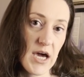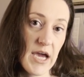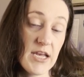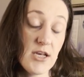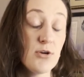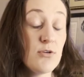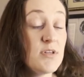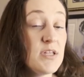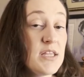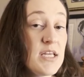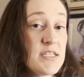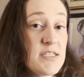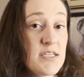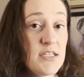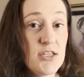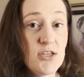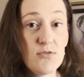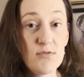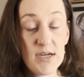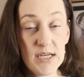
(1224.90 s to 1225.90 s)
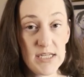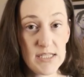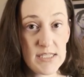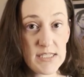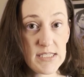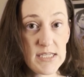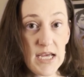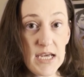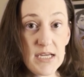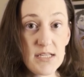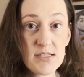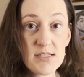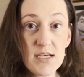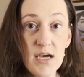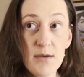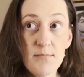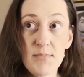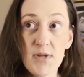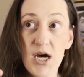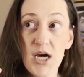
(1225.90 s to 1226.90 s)
I know that that's in the United States.
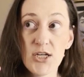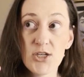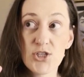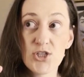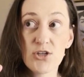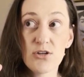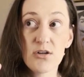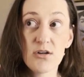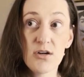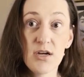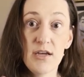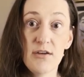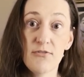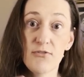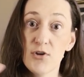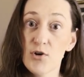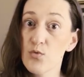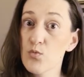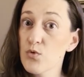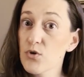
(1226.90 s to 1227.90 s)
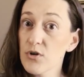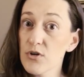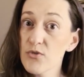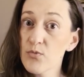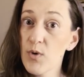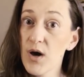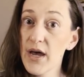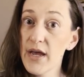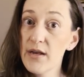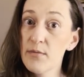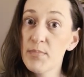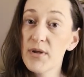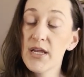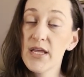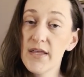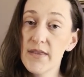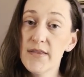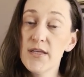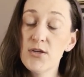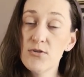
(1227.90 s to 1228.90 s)
I'm not sure if they're worldwide, but
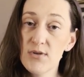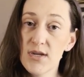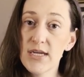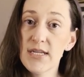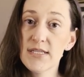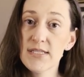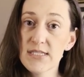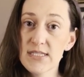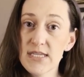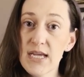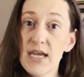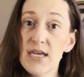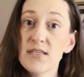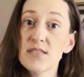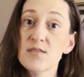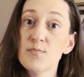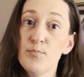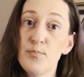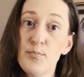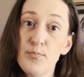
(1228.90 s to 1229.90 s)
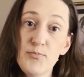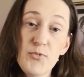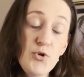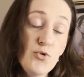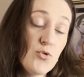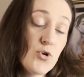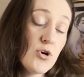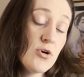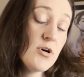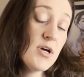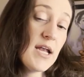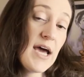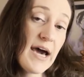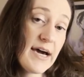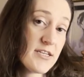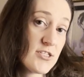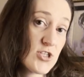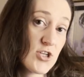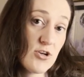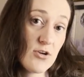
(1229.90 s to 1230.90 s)
in the United States, you could
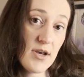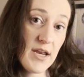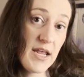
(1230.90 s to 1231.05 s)
ask your